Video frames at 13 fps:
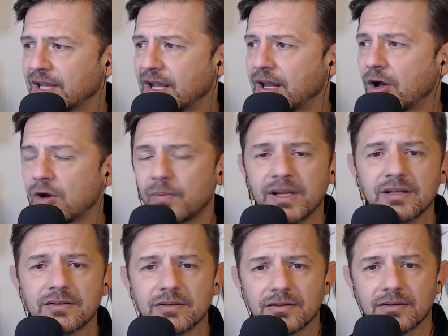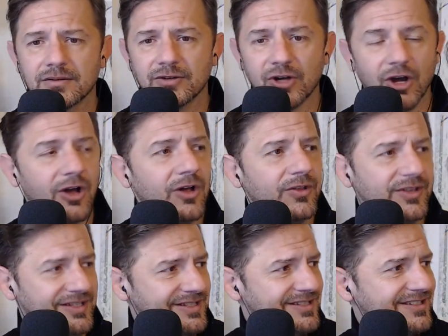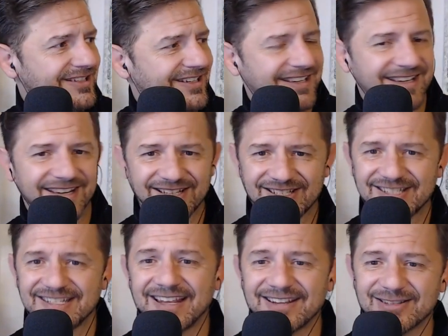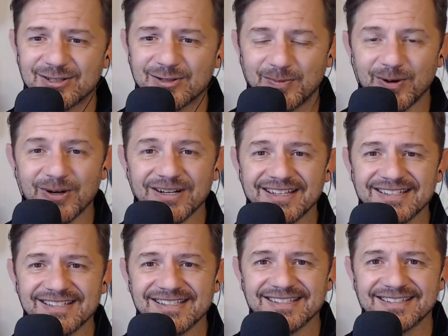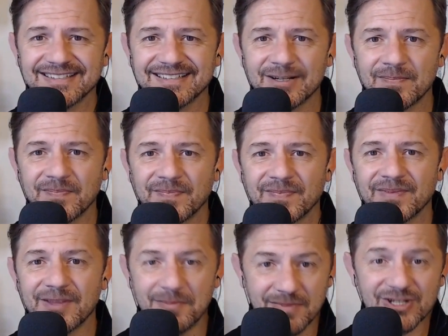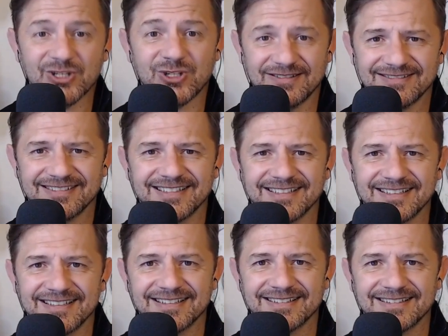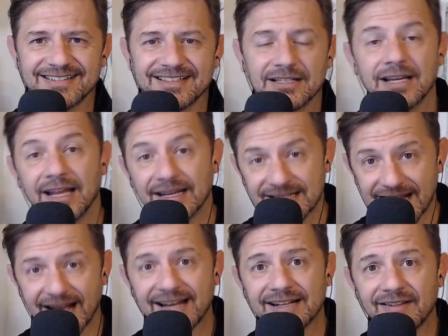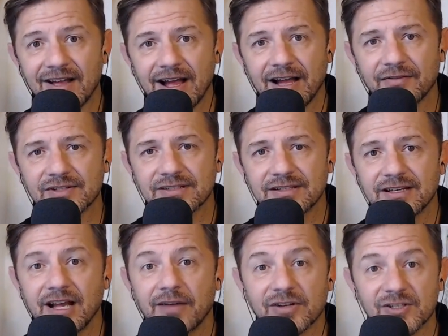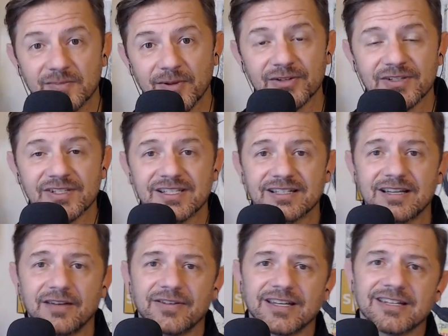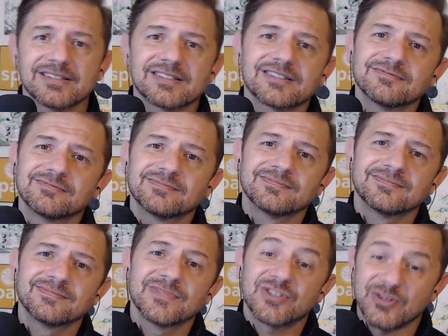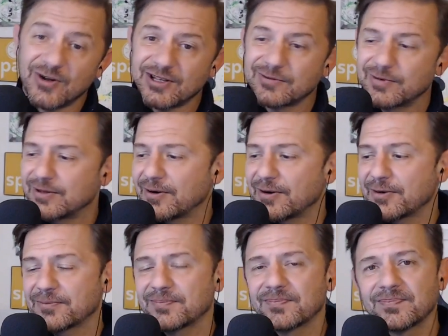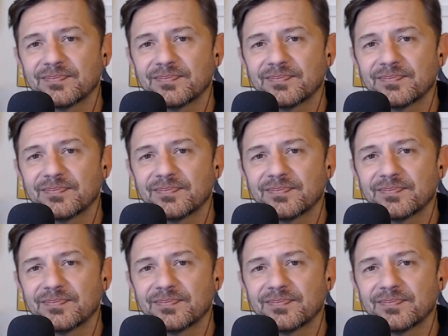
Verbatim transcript: And all we call this and state of the spark is the mission igniting lives of explosive significance, starting with your own.